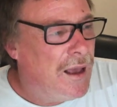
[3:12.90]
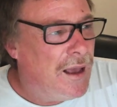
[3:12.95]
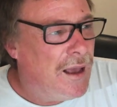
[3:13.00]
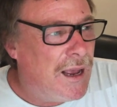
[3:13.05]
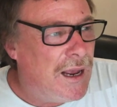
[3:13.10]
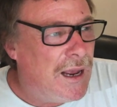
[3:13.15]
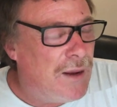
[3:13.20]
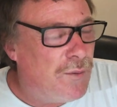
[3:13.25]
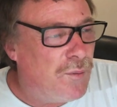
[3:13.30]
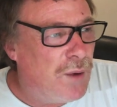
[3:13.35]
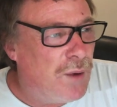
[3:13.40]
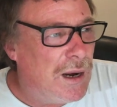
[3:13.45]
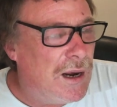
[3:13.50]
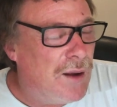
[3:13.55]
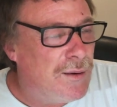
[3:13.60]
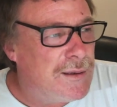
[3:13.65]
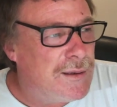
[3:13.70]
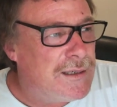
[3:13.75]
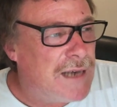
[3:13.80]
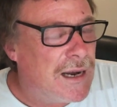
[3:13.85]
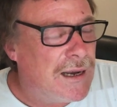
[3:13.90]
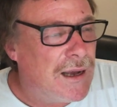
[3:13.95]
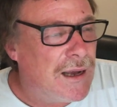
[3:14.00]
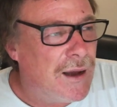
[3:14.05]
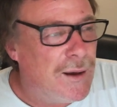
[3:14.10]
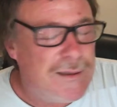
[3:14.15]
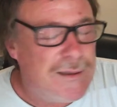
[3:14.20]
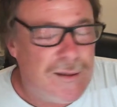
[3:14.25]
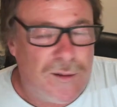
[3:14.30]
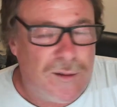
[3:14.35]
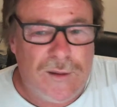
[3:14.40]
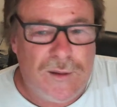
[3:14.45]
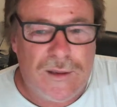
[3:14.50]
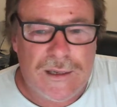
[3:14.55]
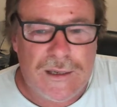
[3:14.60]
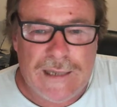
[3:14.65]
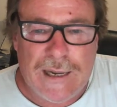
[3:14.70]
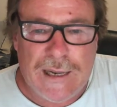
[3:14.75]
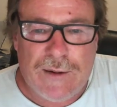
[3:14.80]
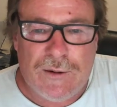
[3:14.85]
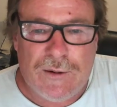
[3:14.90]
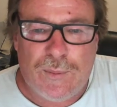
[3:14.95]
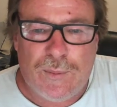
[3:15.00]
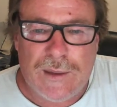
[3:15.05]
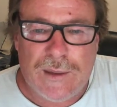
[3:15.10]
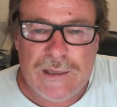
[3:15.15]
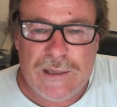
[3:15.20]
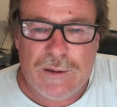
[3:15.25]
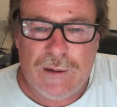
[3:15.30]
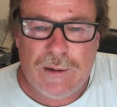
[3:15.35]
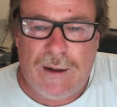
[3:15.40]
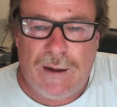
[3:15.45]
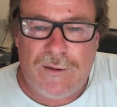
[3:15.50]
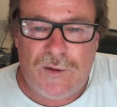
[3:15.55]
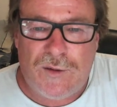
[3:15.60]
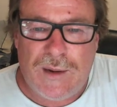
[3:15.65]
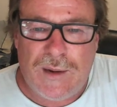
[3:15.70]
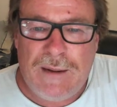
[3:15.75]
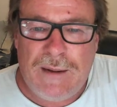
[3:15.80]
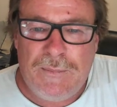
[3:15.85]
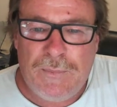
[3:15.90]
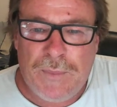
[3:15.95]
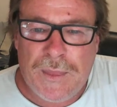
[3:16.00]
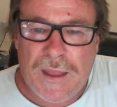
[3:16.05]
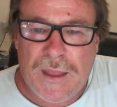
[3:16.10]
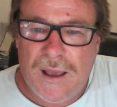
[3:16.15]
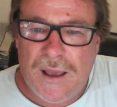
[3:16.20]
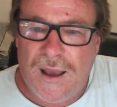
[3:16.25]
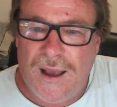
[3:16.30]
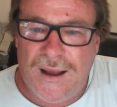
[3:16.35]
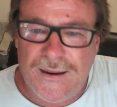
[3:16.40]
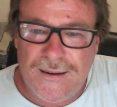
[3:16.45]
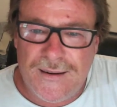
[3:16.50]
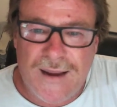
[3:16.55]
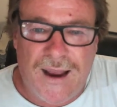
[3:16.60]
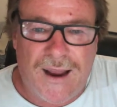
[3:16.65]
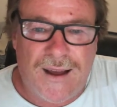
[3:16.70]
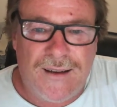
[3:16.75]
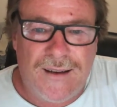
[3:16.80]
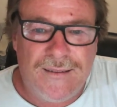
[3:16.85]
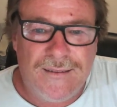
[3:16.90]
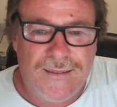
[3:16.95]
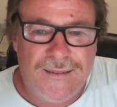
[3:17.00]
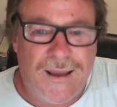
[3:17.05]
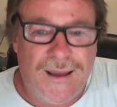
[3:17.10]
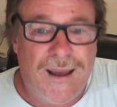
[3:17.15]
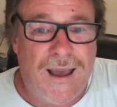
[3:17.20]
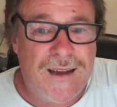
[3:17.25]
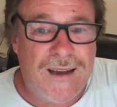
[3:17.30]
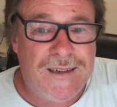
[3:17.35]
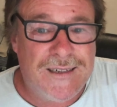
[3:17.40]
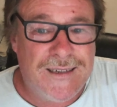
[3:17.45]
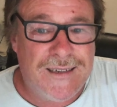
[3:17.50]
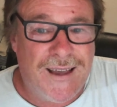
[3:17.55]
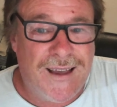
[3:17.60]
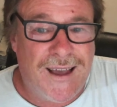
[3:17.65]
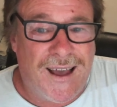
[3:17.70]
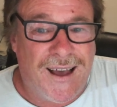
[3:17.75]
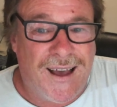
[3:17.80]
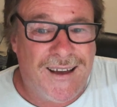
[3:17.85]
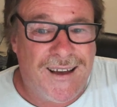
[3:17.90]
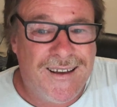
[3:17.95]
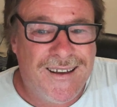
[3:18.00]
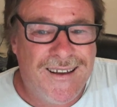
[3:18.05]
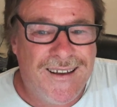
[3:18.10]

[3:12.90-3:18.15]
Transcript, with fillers: it, when I was younger, I used to think the secret police were after me, and now they actually are.